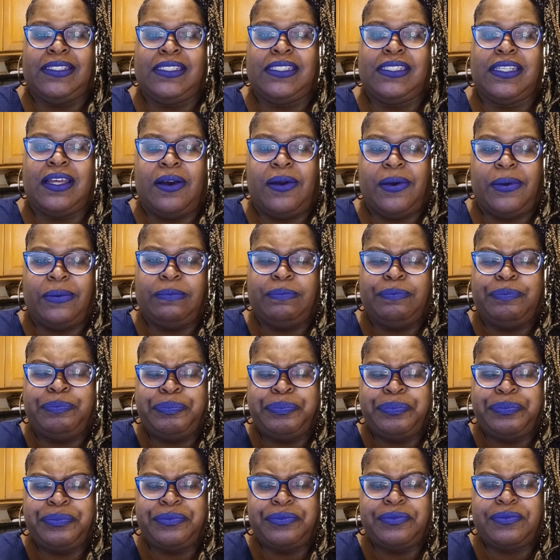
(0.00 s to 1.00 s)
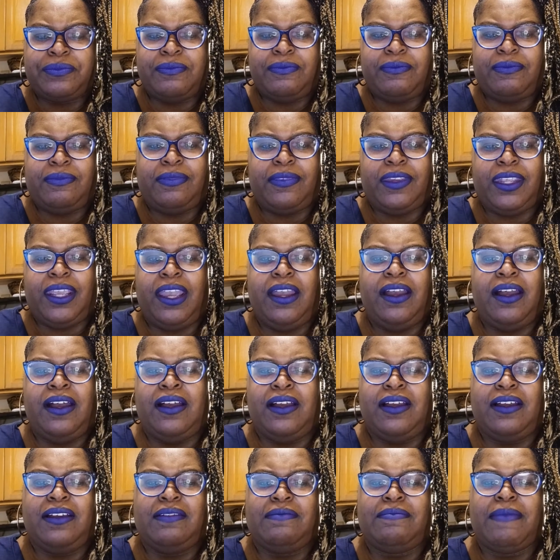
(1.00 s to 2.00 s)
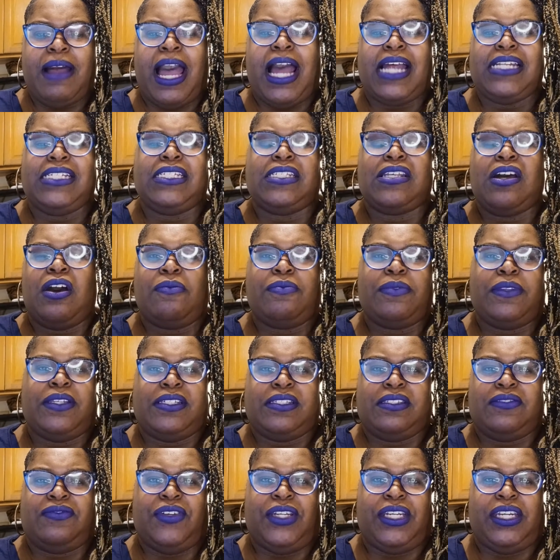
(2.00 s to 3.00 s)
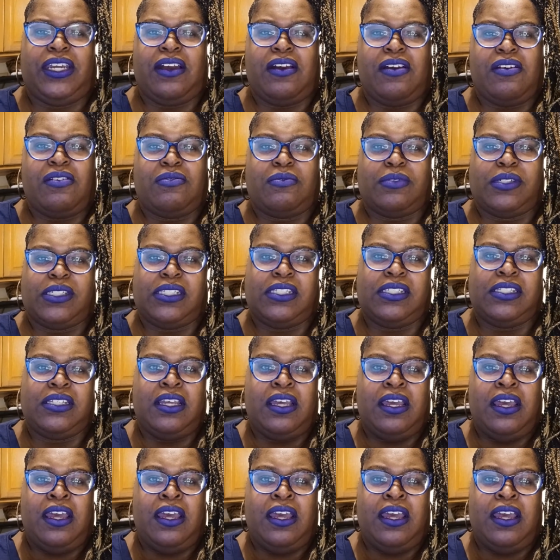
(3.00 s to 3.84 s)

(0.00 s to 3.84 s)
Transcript: So I just hope this video was